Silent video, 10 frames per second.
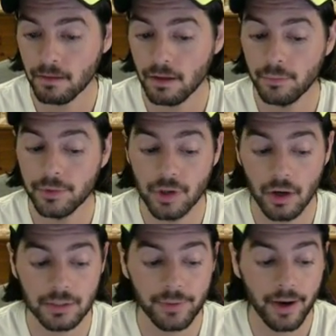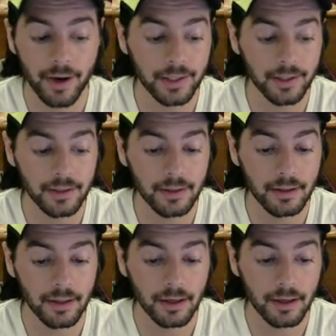and we talked about
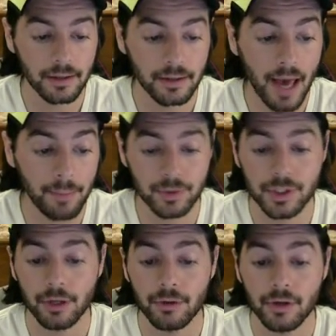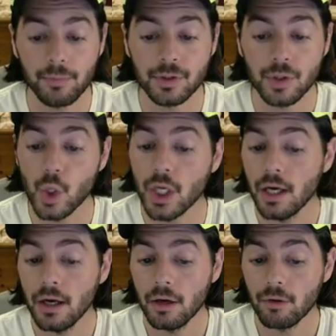in uh, that particular episode
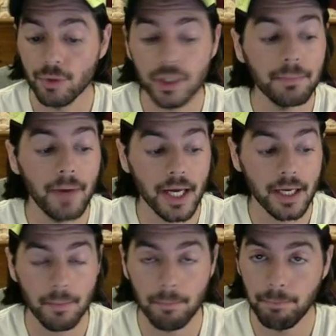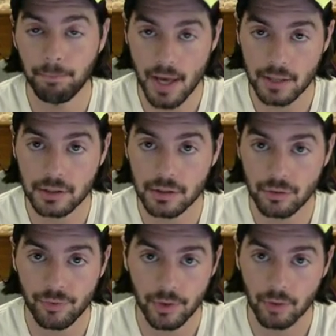really my best
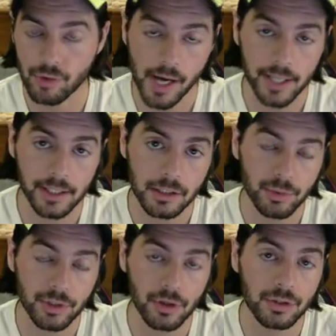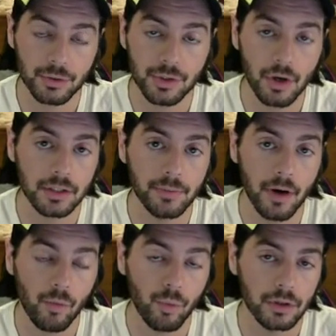fig varieties. We also talked
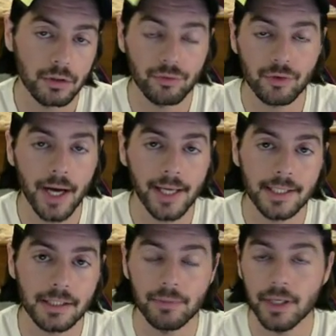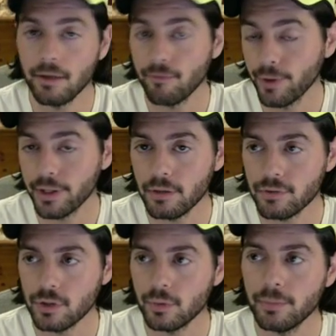about what are the varieties I'm getting rid of.
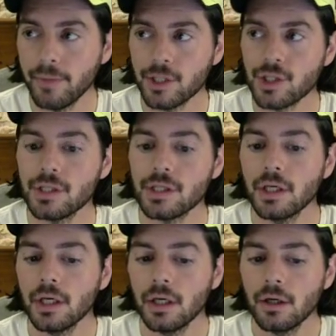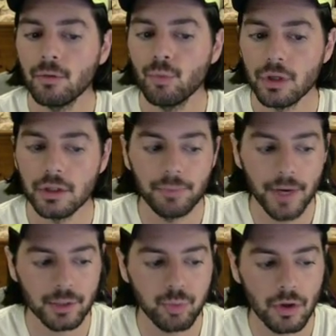So we mentioned what are the
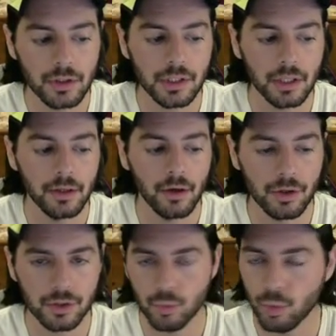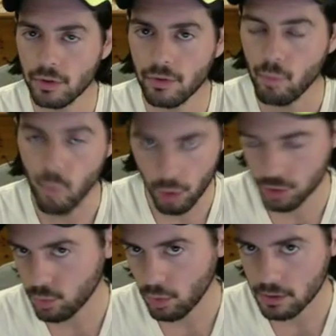best ones, and then also what are the
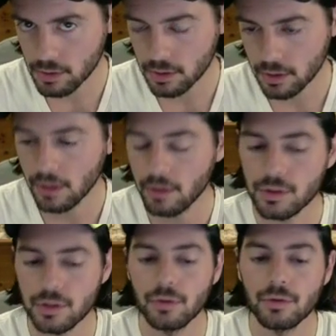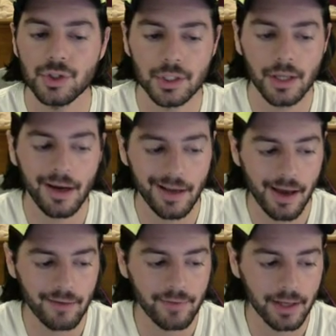worst ones. You know, so just to kind of
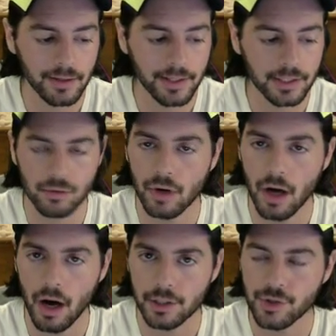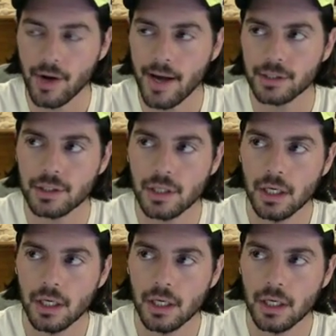have that nice little contrast.